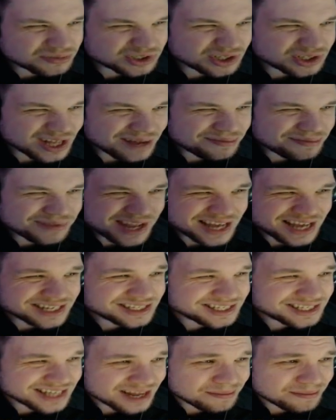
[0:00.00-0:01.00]
that next
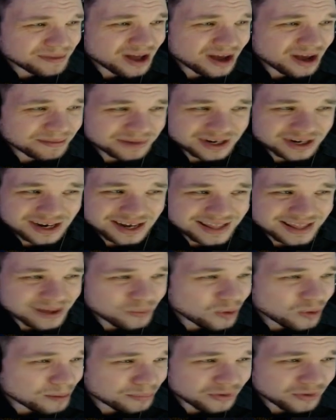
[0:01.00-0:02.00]
step up, you know, like that
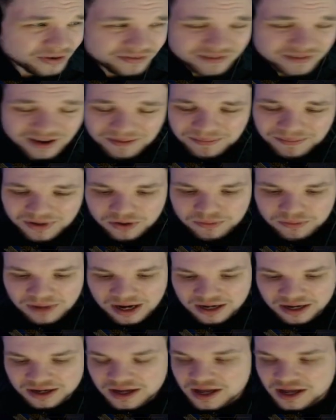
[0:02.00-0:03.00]
1.5 mil
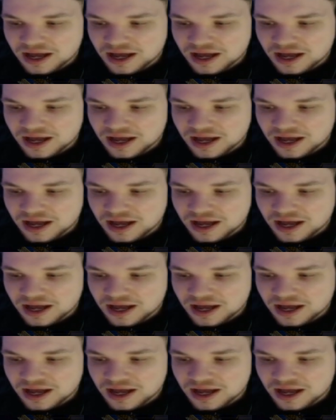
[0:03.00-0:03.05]
mark.